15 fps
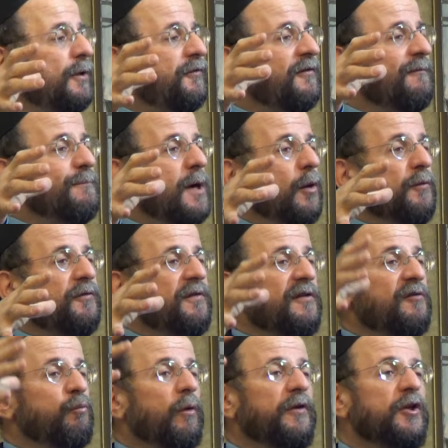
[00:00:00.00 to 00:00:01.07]
books of
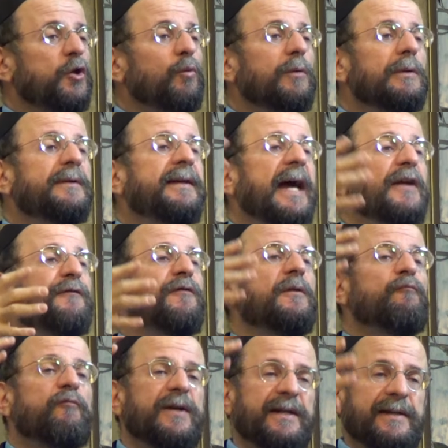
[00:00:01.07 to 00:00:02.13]
Moses, what you will get
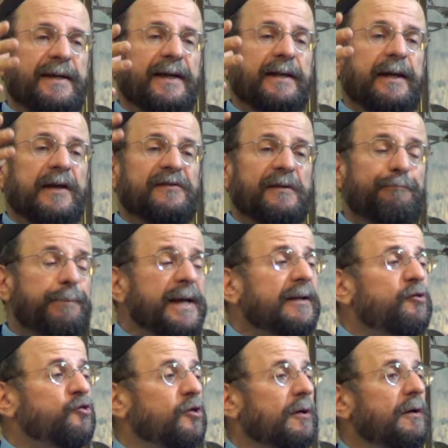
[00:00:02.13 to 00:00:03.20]
from reading it is a
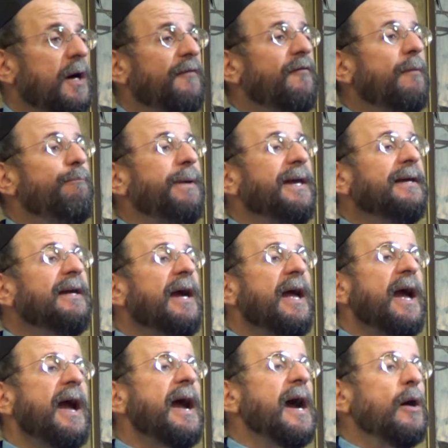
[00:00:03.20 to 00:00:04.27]
picture of a
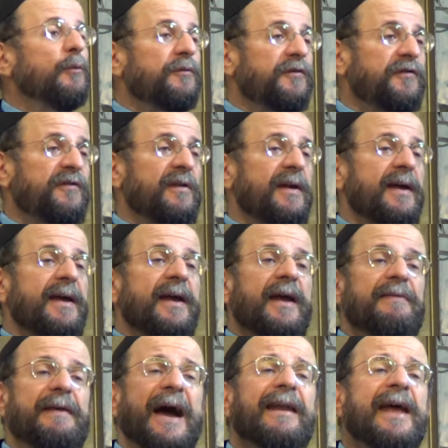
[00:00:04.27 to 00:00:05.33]
big house.
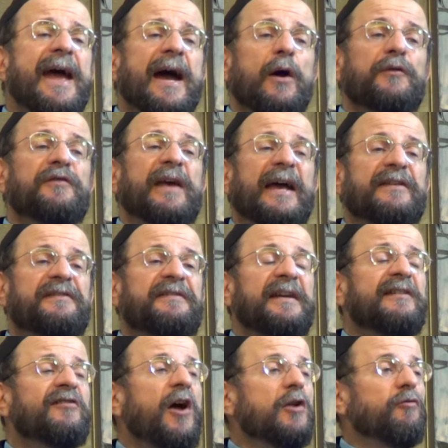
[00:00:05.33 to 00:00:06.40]
That house has
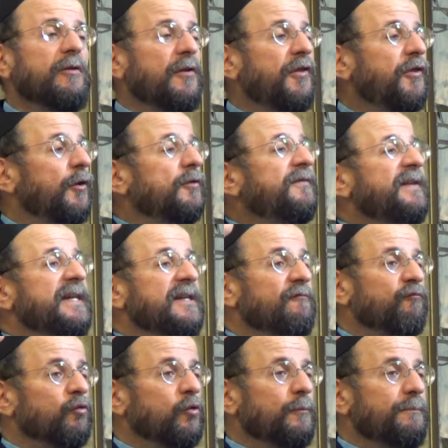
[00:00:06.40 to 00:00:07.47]
613
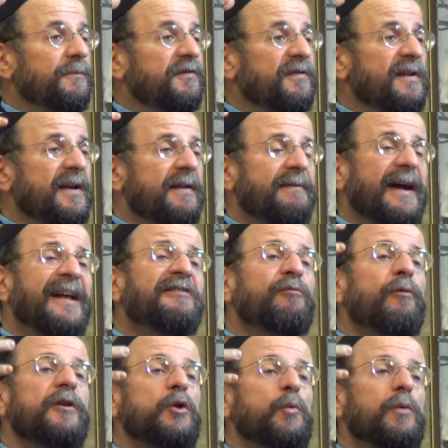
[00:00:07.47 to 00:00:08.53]
rooms.
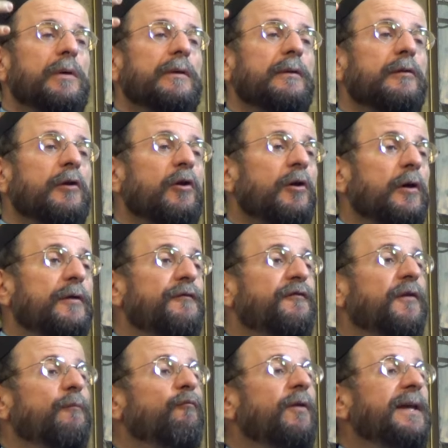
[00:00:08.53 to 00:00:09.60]
That's what you will learn
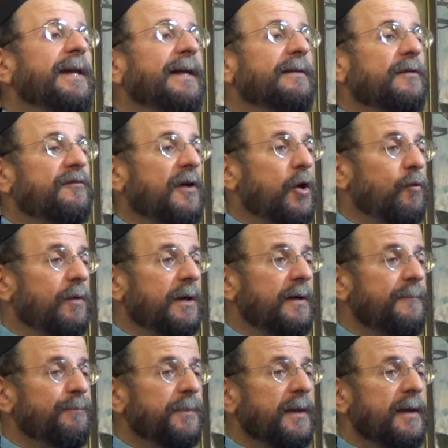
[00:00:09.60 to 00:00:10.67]
from reading the Torah.